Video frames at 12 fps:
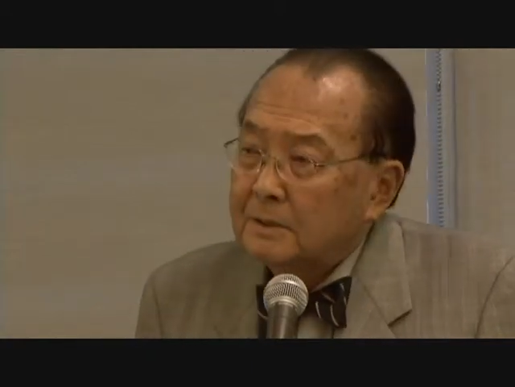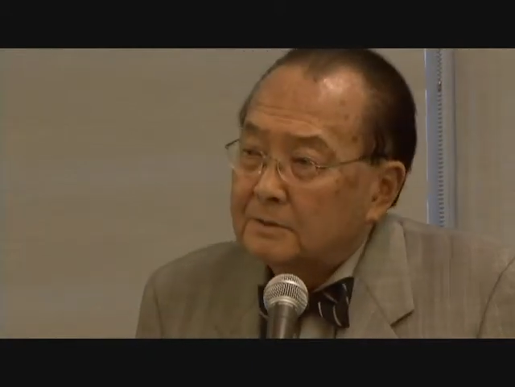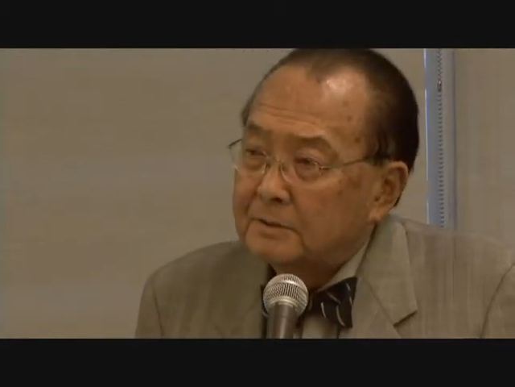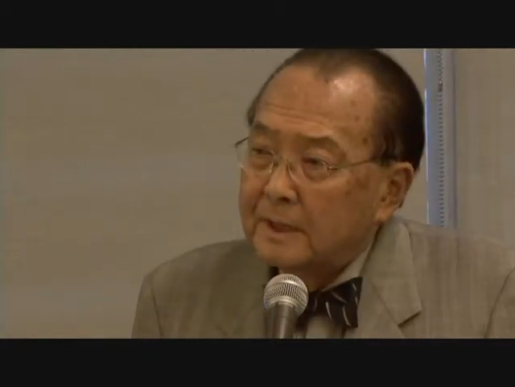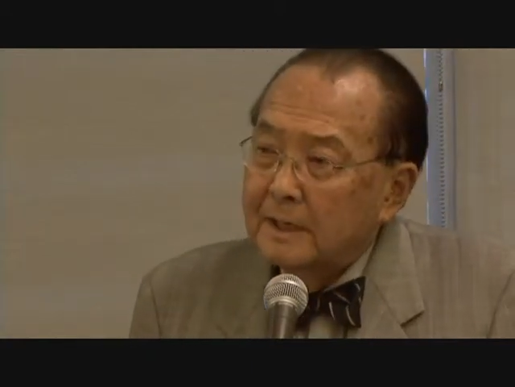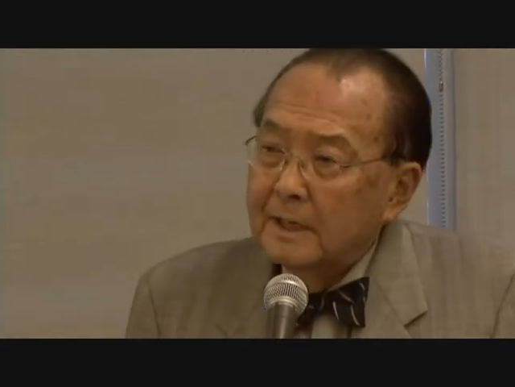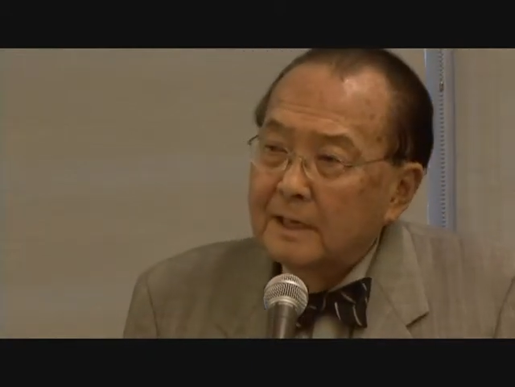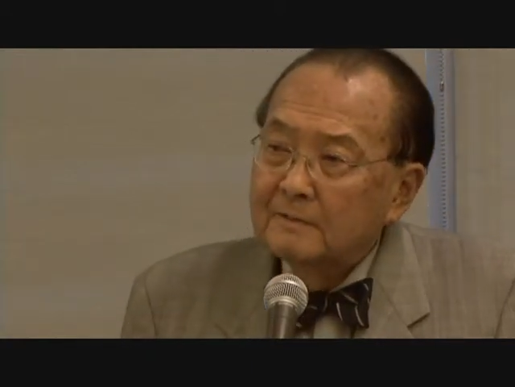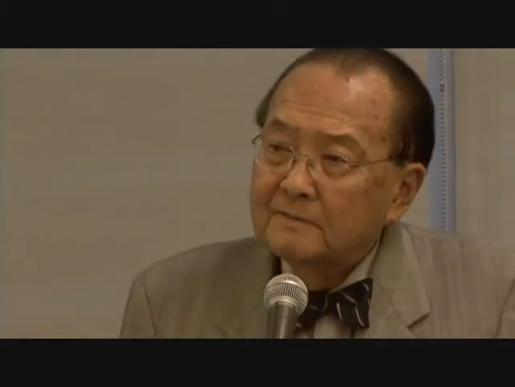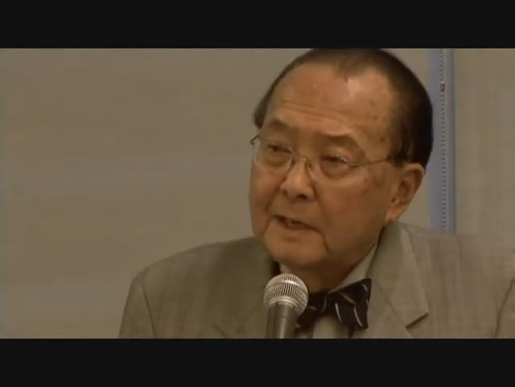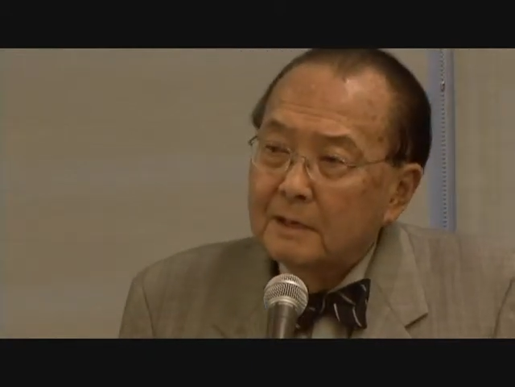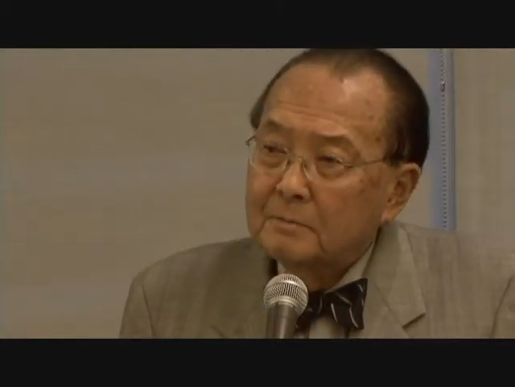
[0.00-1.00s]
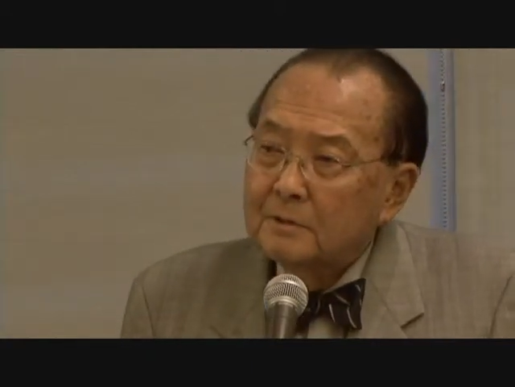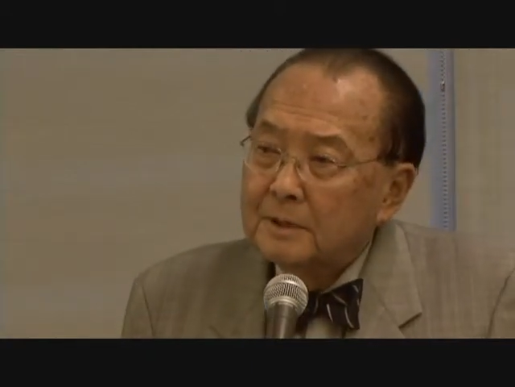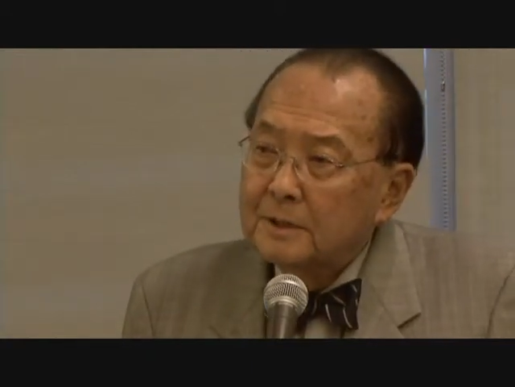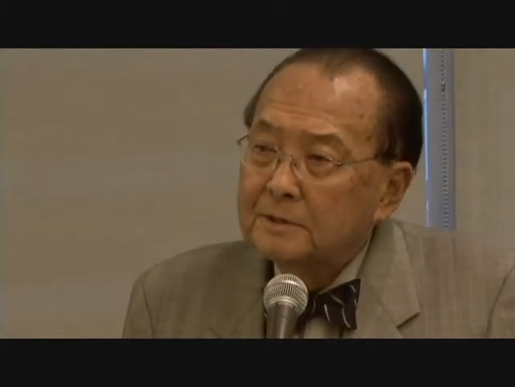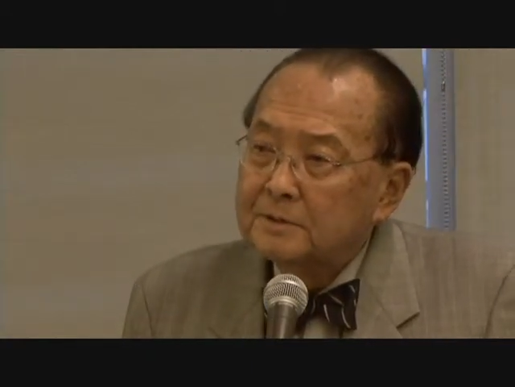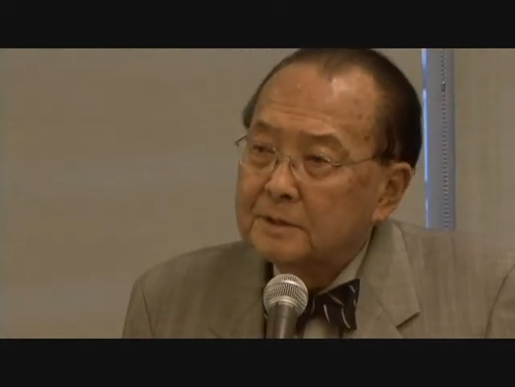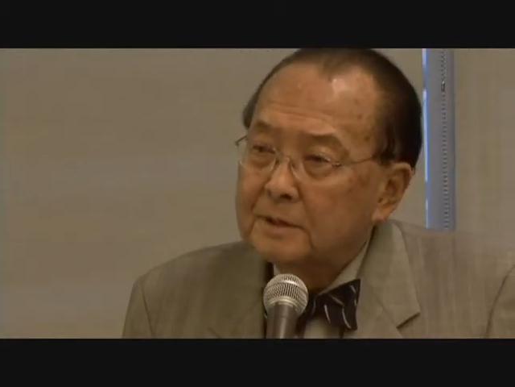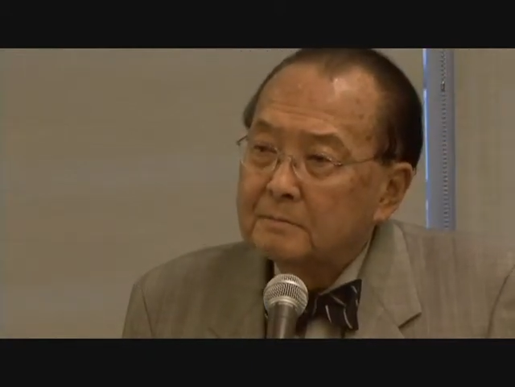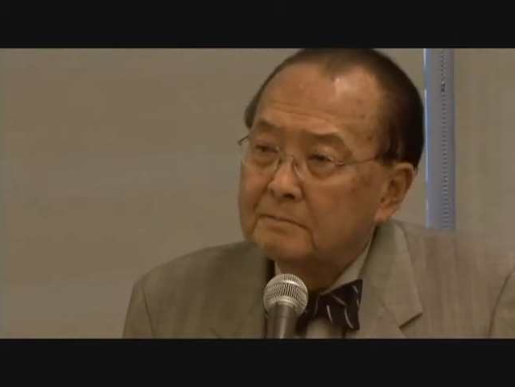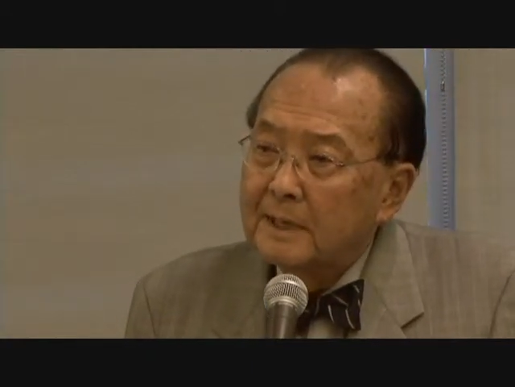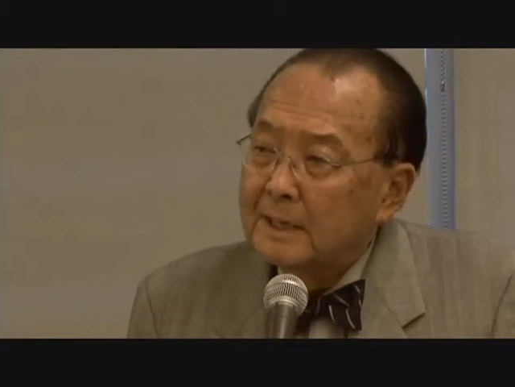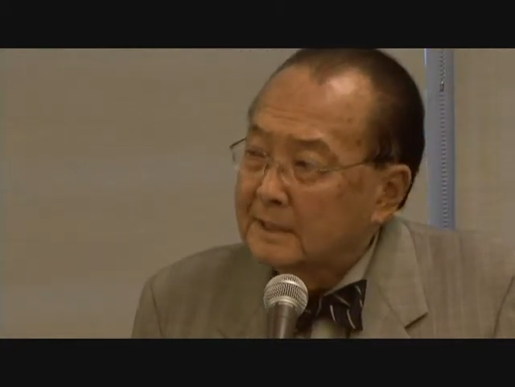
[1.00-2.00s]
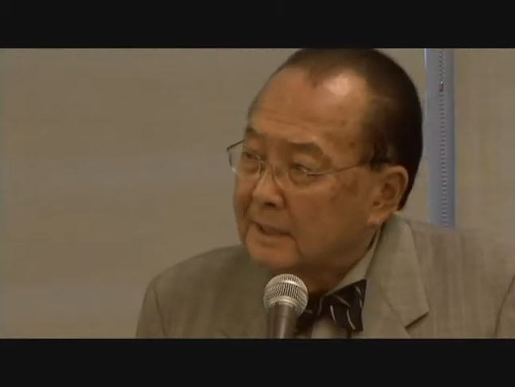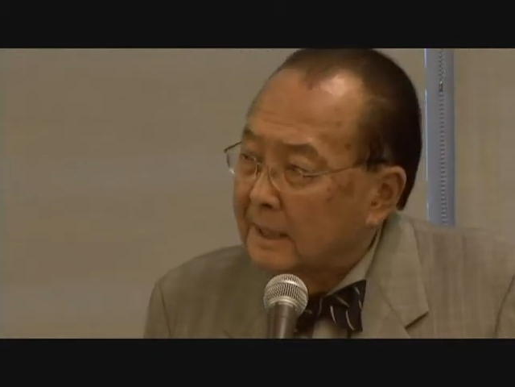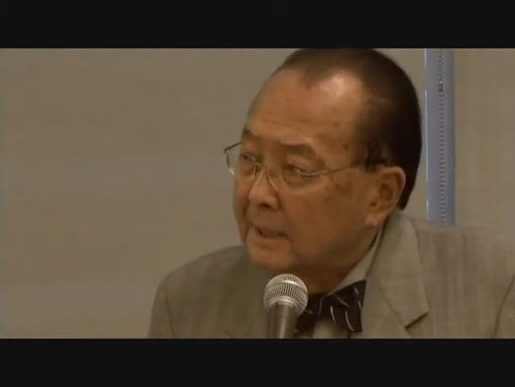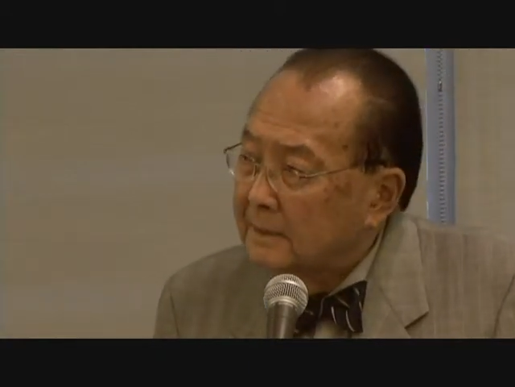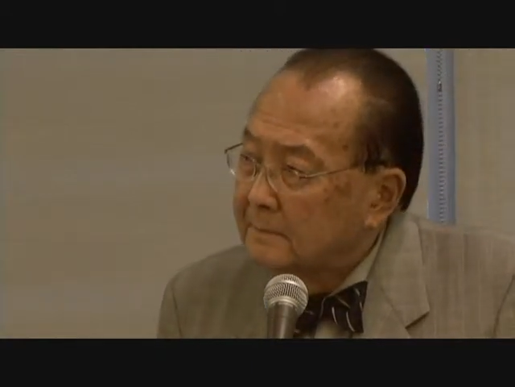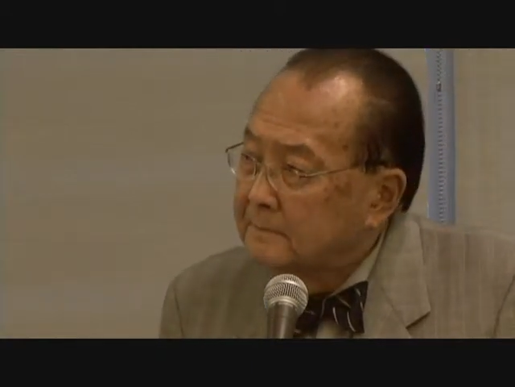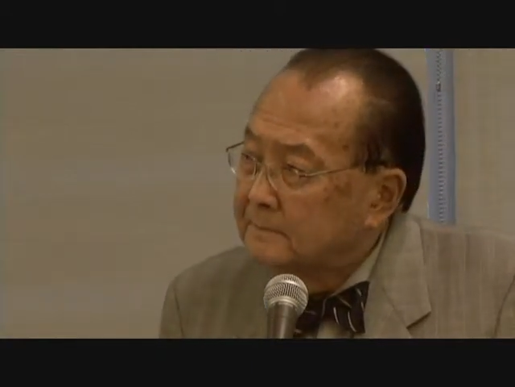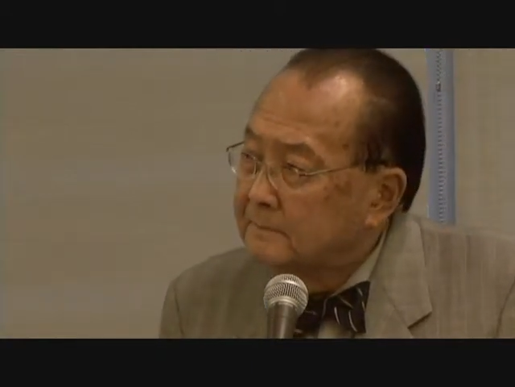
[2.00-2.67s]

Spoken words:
Today, if I were injured in Baghdad,